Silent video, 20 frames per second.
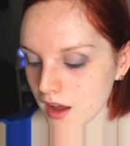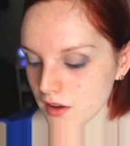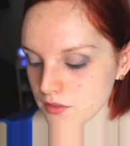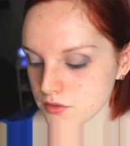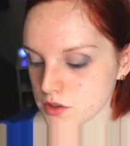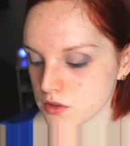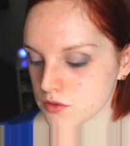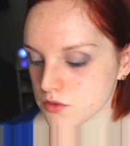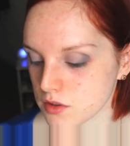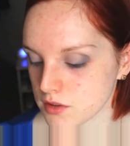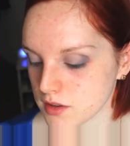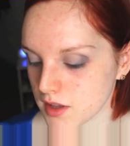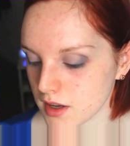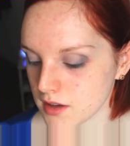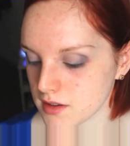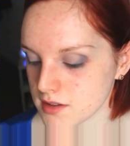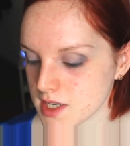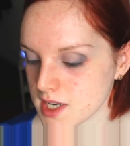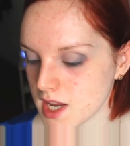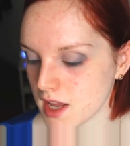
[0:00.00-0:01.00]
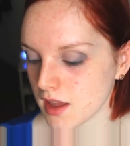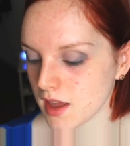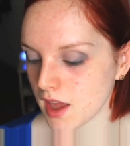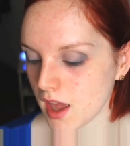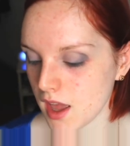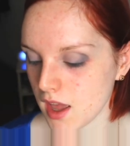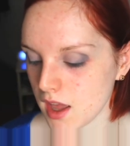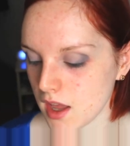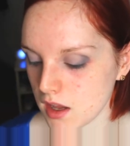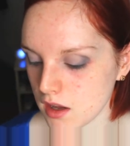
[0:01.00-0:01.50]
after you've done that, take
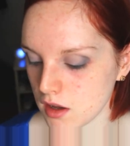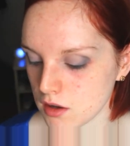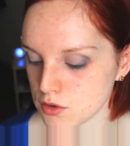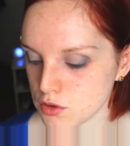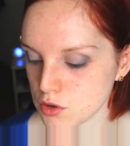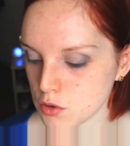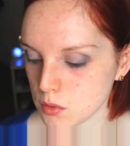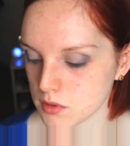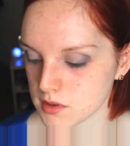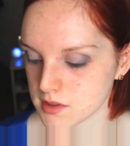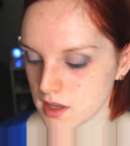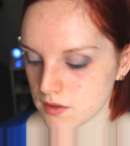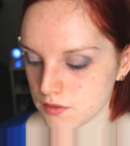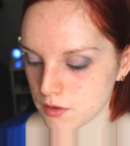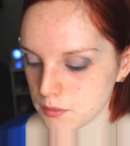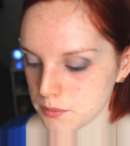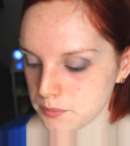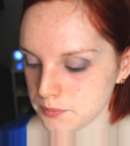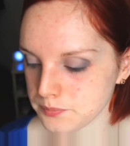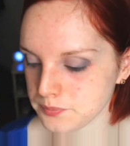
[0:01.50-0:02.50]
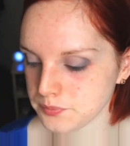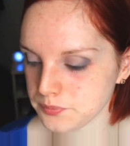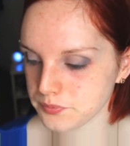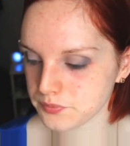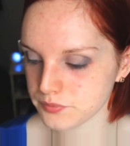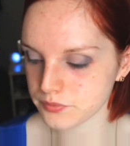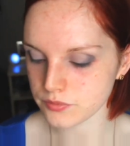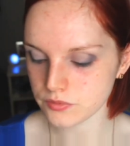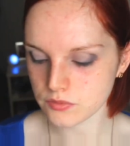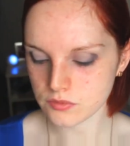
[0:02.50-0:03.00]
a 217
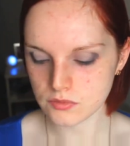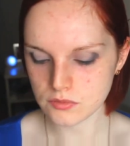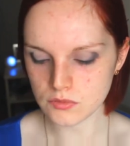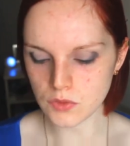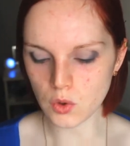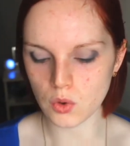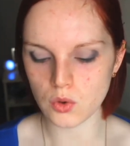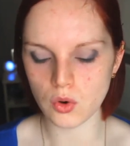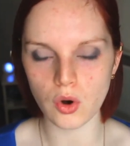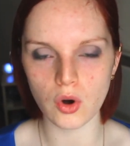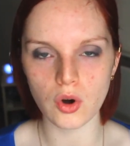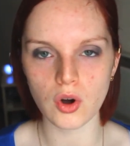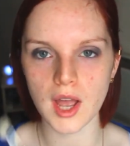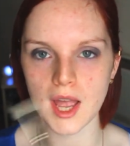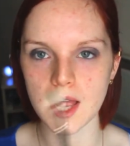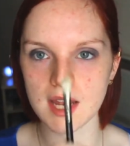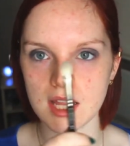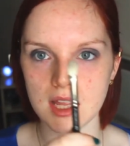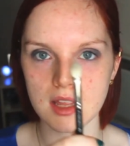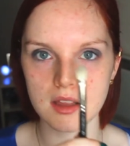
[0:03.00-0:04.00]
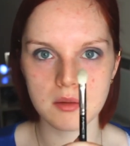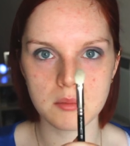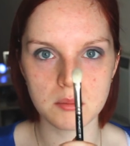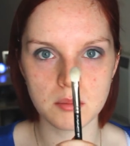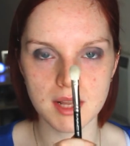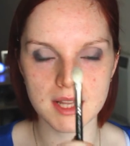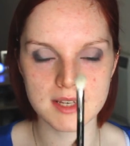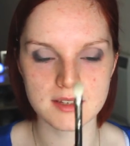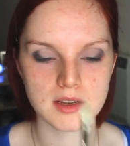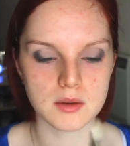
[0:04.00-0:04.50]
or any
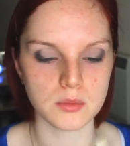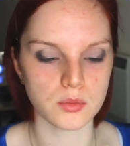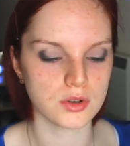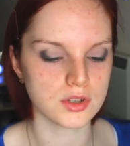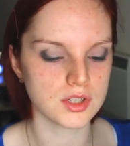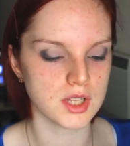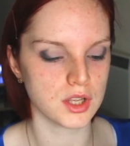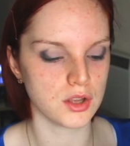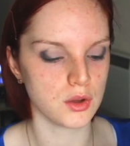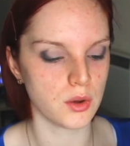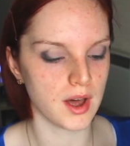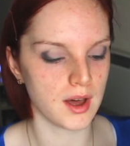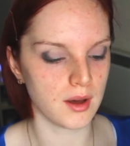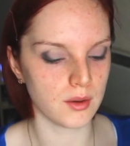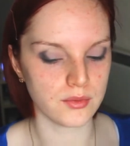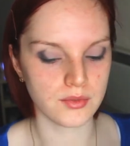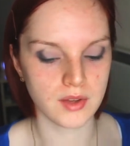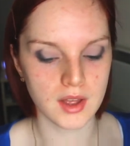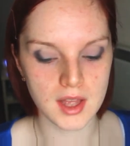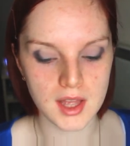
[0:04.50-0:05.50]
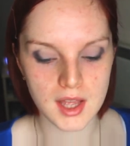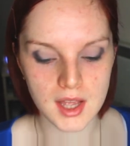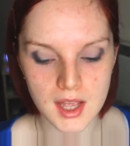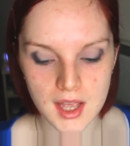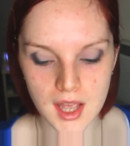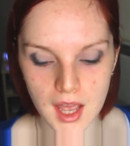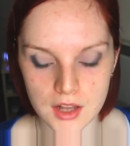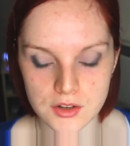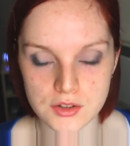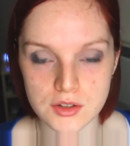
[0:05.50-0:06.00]
blending brush that you have
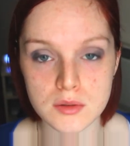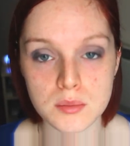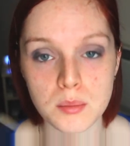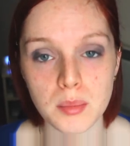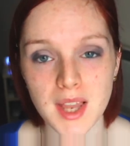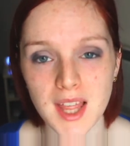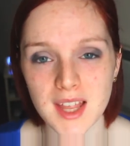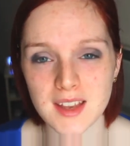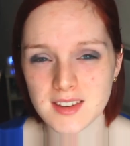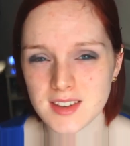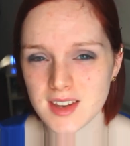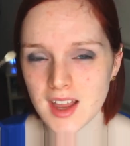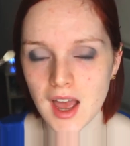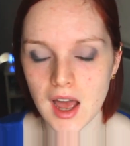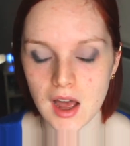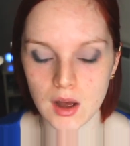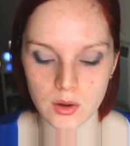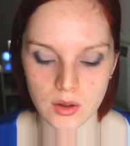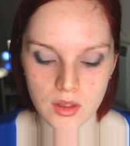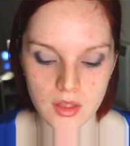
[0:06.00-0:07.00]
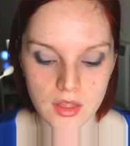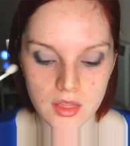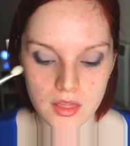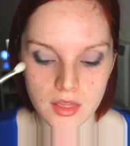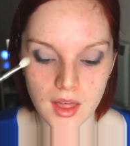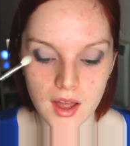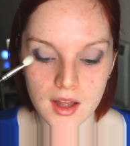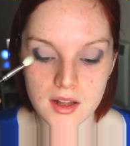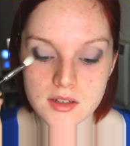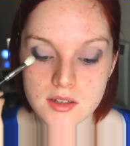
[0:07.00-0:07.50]
and just blend out
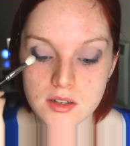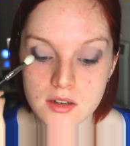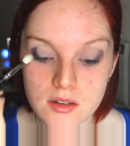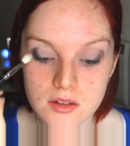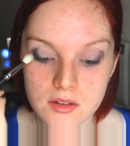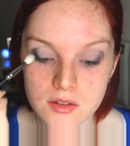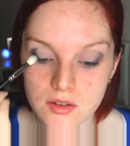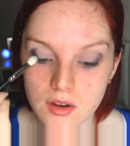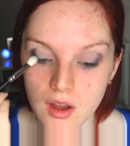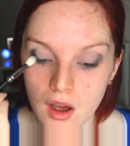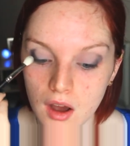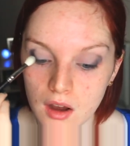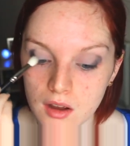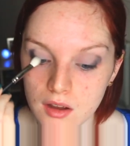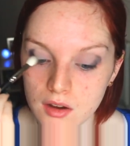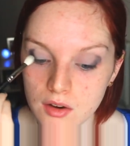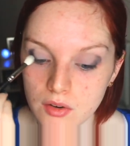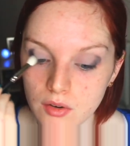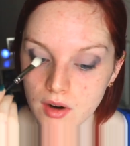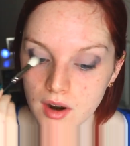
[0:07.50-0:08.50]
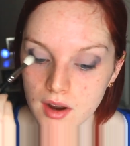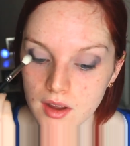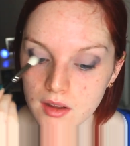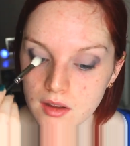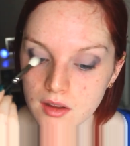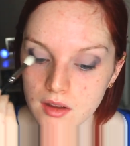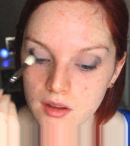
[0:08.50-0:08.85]
that darker grey.